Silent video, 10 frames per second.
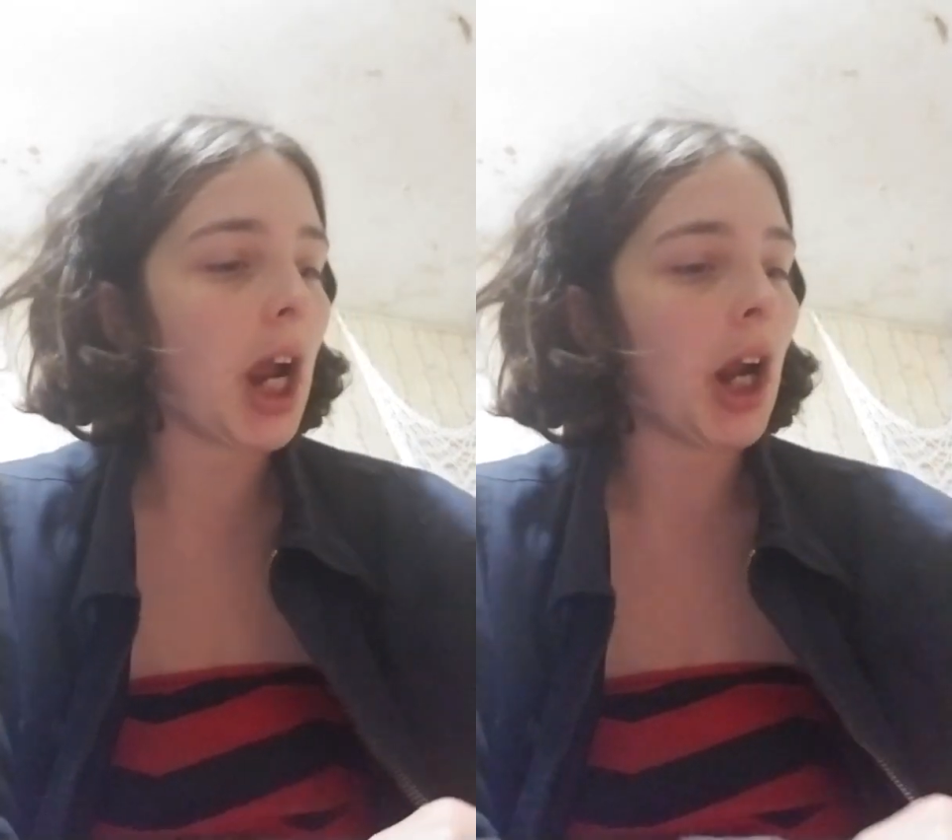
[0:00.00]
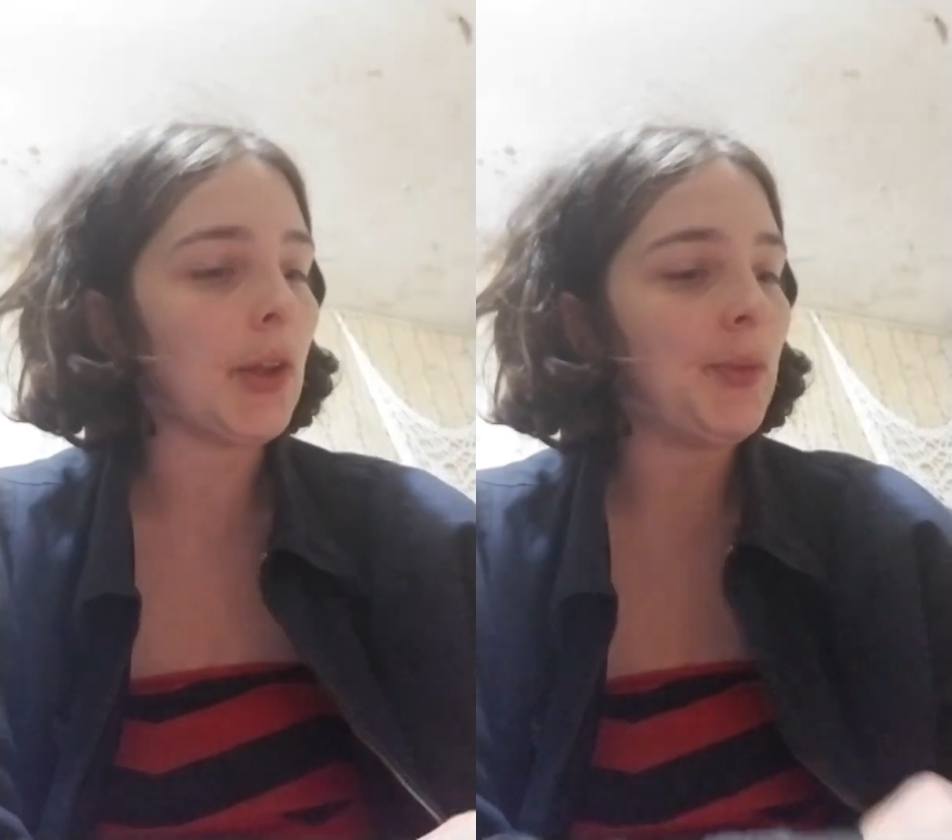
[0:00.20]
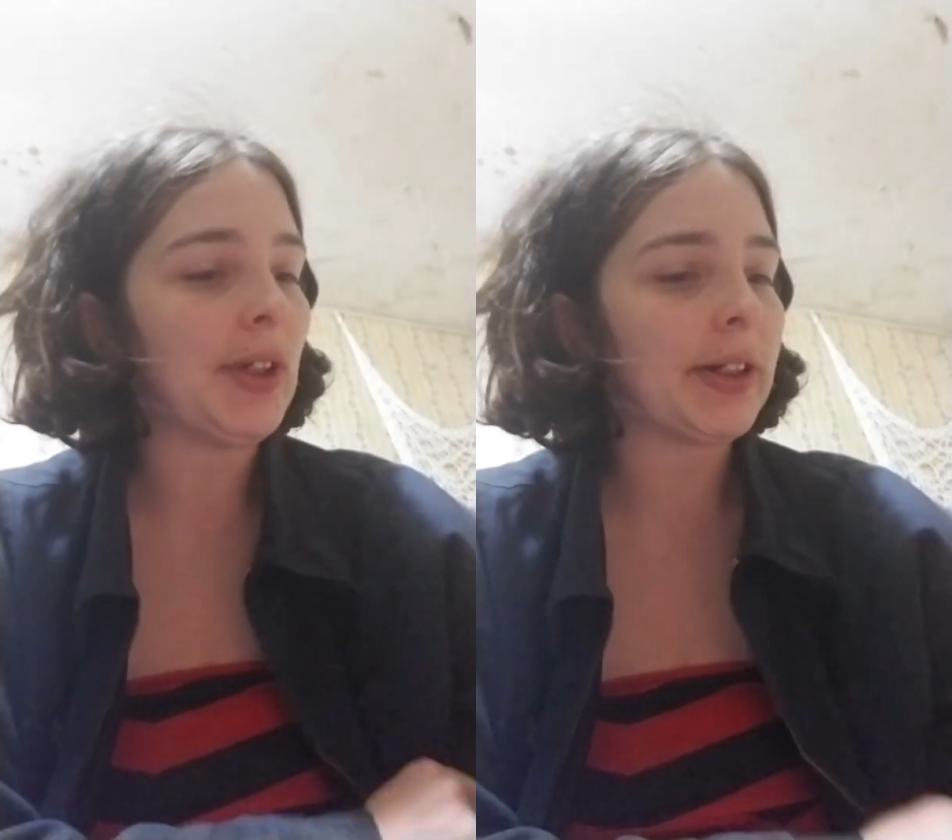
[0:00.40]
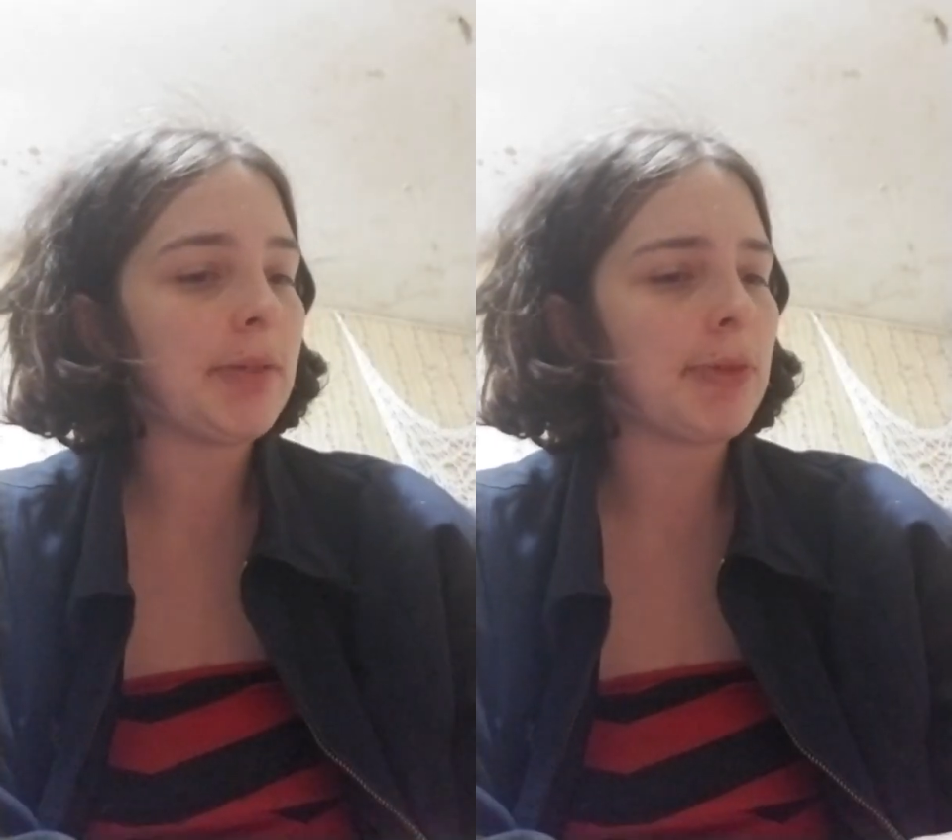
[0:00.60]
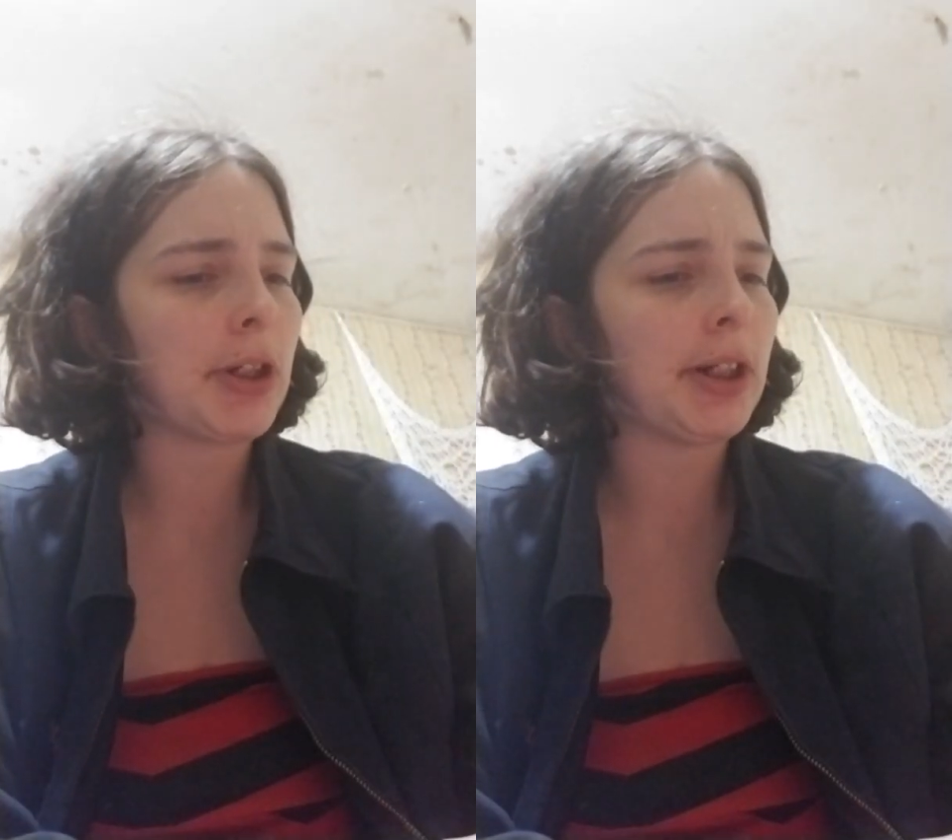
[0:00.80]
are very
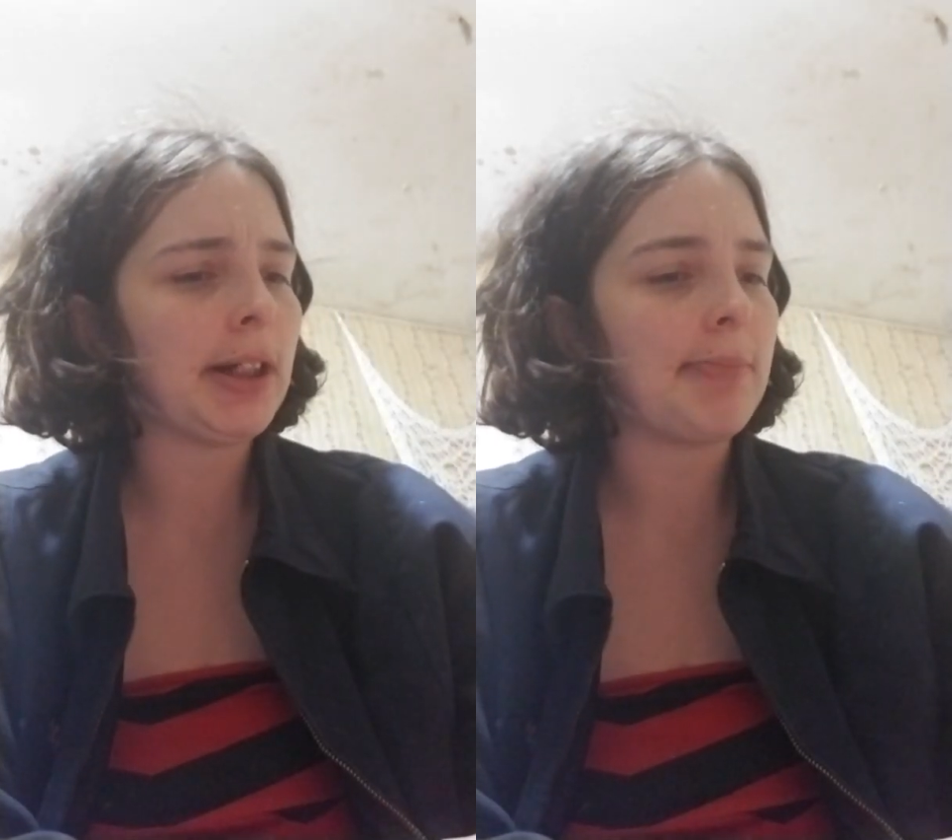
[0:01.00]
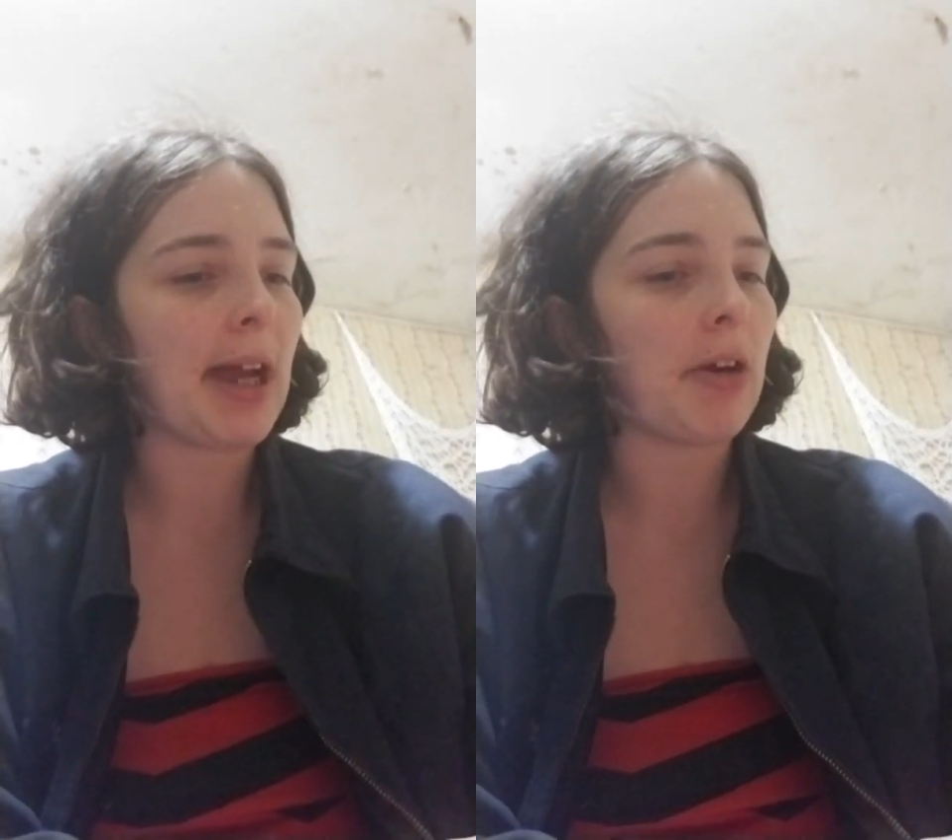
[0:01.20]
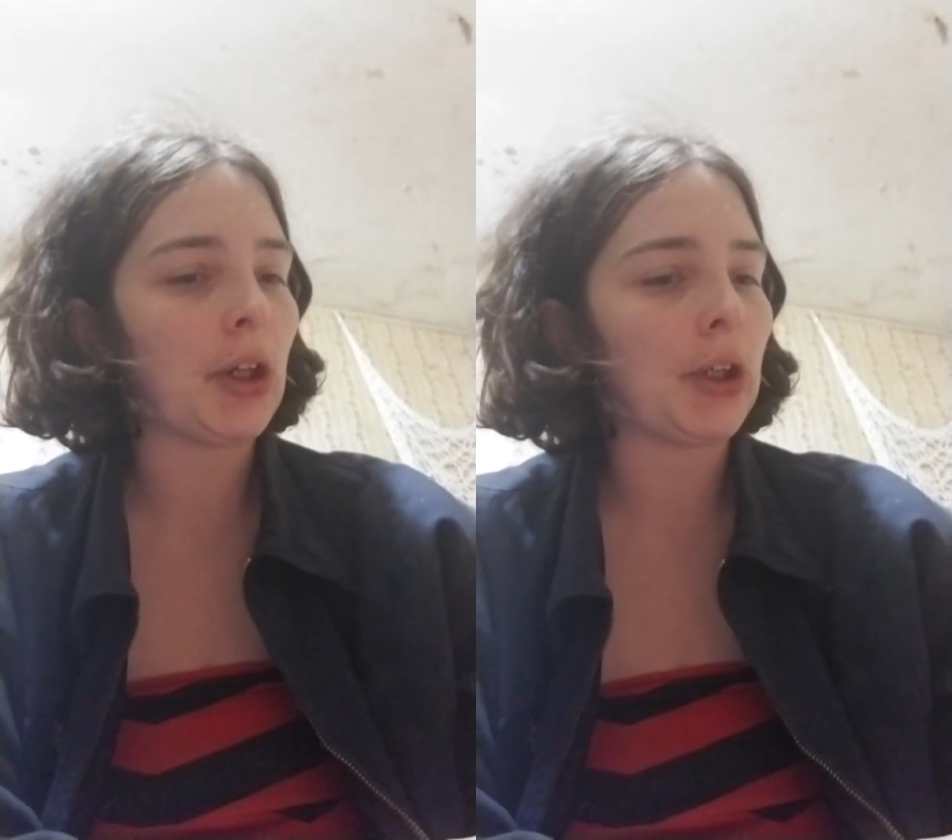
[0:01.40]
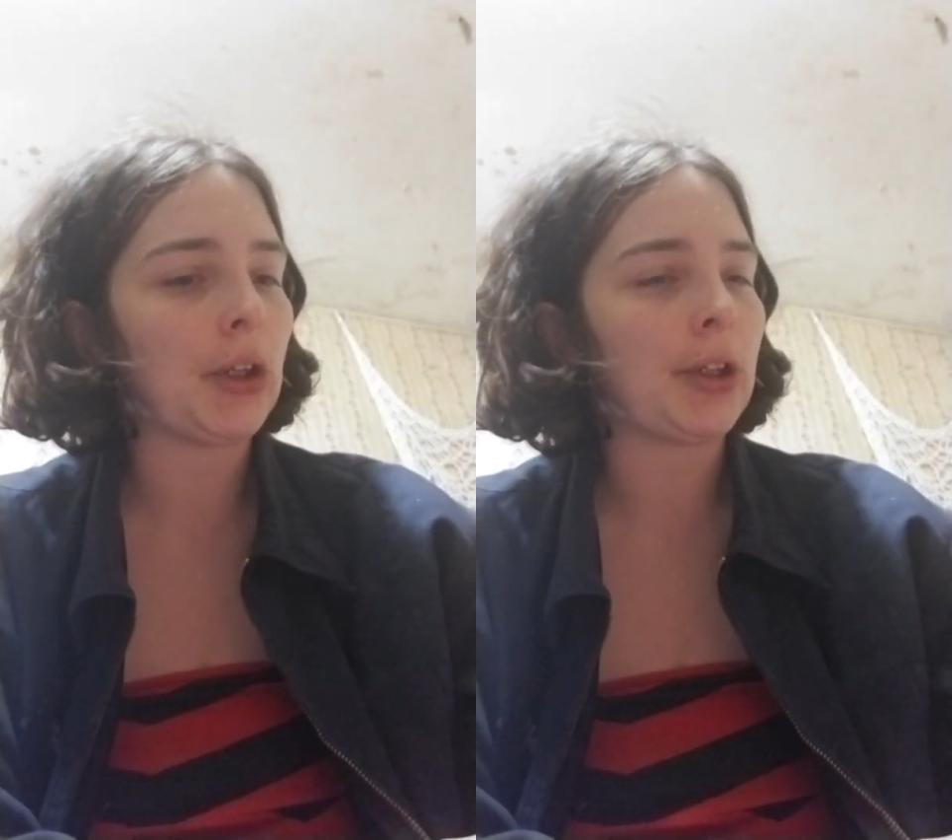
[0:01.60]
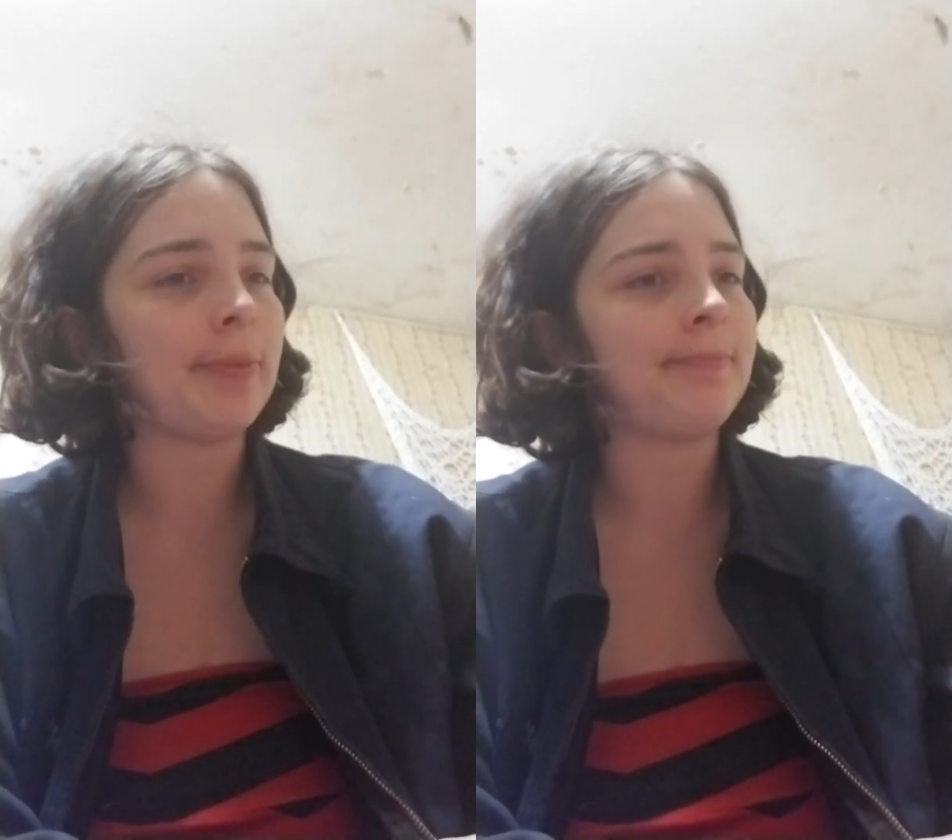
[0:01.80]
worried about her